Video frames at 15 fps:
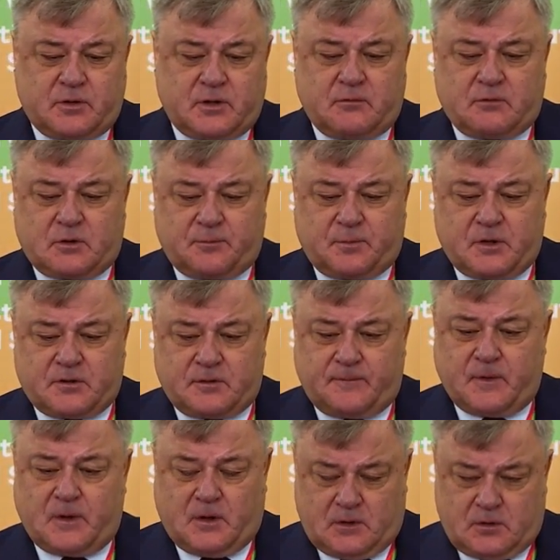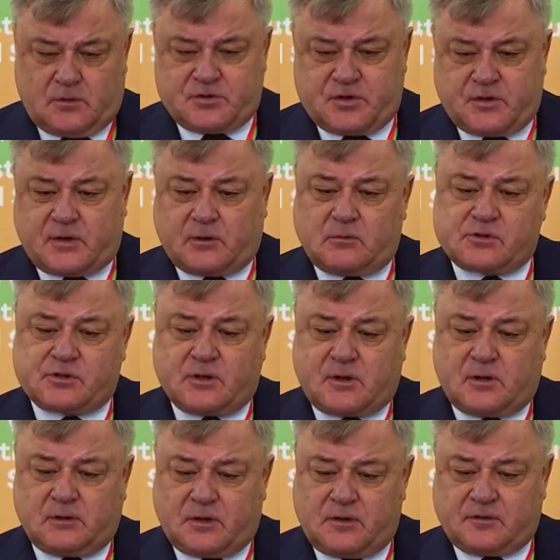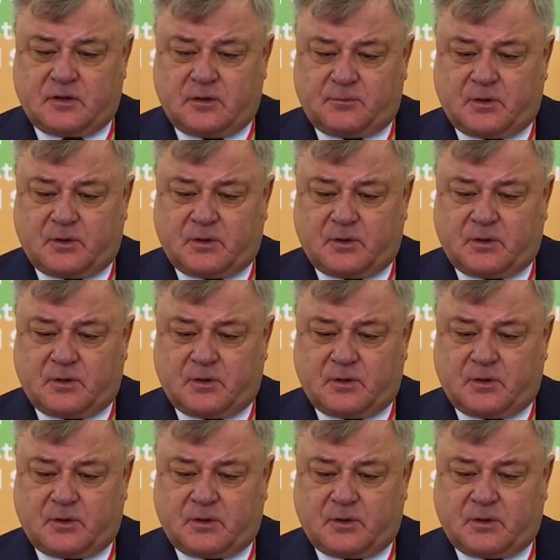I think we have exceeded by far the European